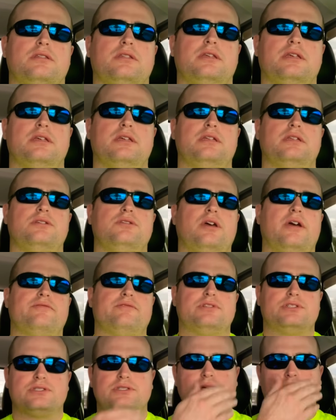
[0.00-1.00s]
Then you have to
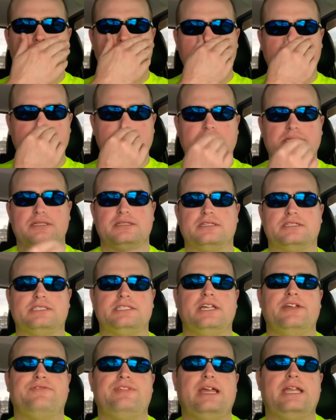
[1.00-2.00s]
search to
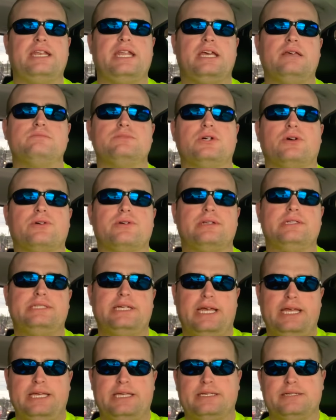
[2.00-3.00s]
see if that name's already
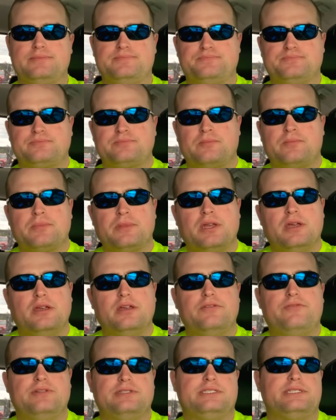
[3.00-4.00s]
taken.
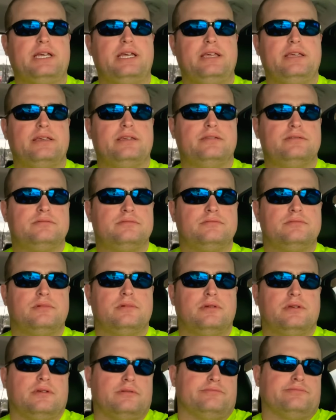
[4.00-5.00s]
If it's
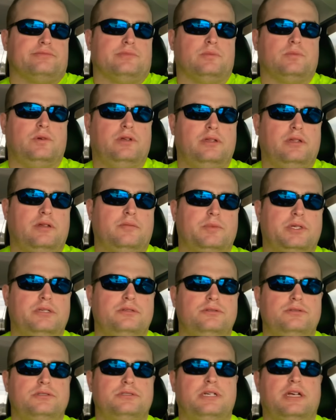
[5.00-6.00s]
taken, well, I mean,
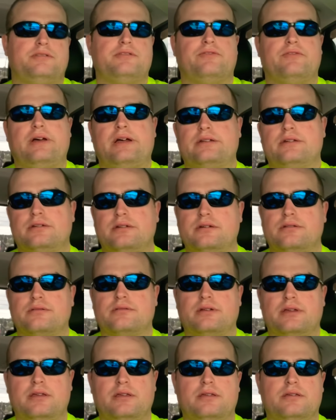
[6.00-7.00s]
you just have to find another
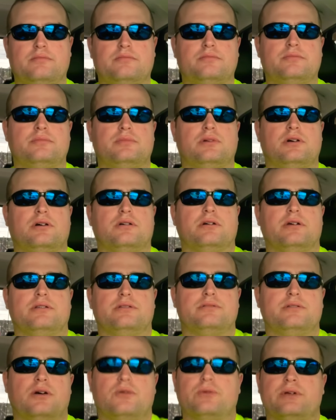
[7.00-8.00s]
name or either
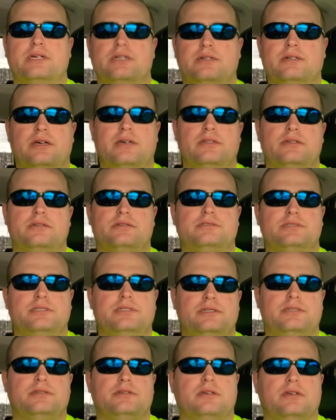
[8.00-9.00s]
don't get an
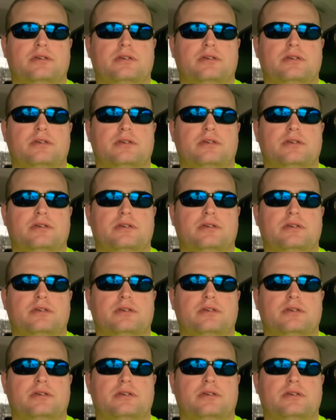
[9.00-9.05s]
LLC.